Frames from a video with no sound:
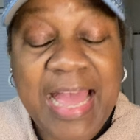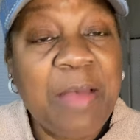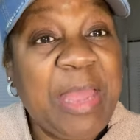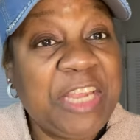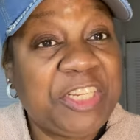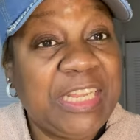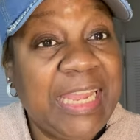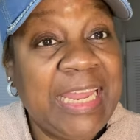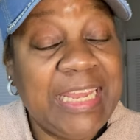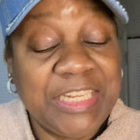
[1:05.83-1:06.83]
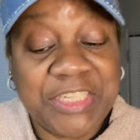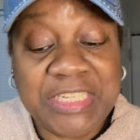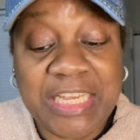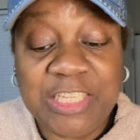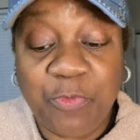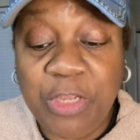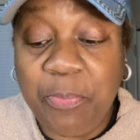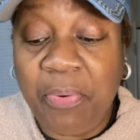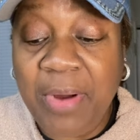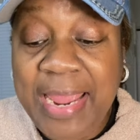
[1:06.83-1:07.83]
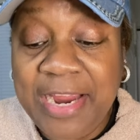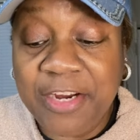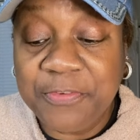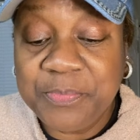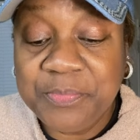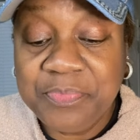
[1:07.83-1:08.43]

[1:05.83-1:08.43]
I'm actually in intercessory prayer.